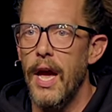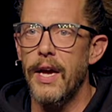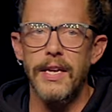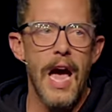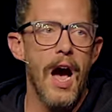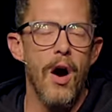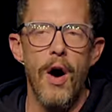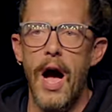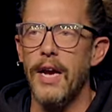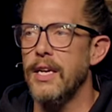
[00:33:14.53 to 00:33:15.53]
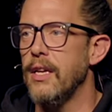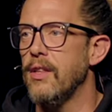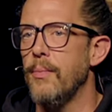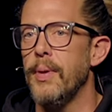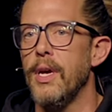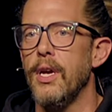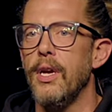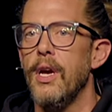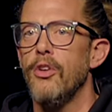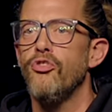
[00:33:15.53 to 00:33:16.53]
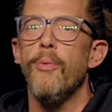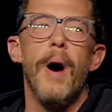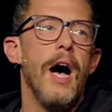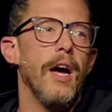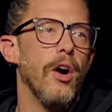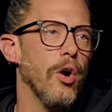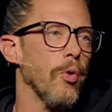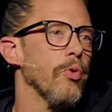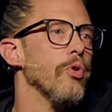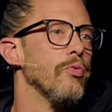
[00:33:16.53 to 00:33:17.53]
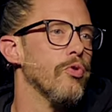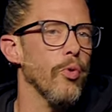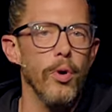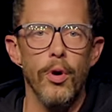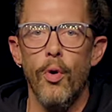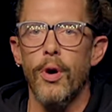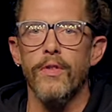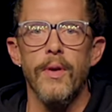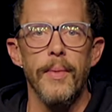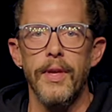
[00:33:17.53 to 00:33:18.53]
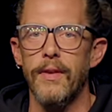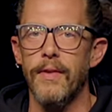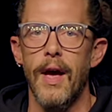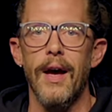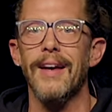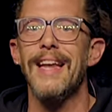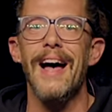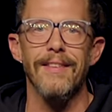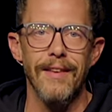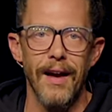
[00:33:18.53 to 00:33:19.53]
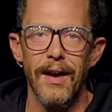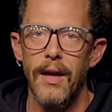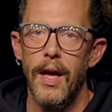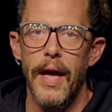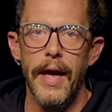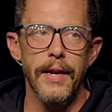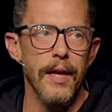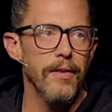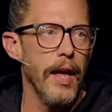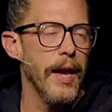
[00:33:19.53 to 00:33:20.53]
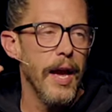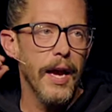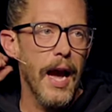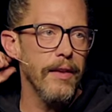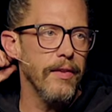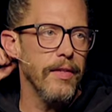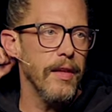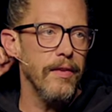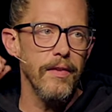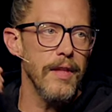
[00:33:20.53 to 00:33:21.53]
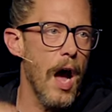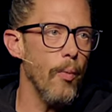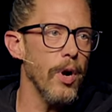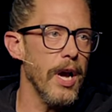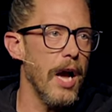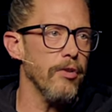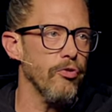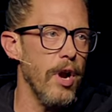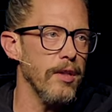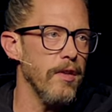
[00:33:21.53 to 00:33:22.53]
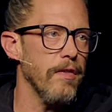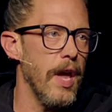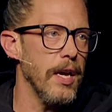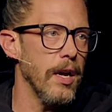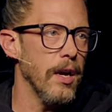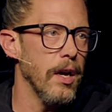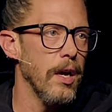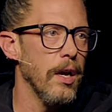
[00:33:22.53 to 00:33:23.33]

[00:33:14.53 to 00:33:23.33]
and now I need to be Jemiah or Root or some of these Hadassah. And it's like, guys, this is not what God is trying to say here.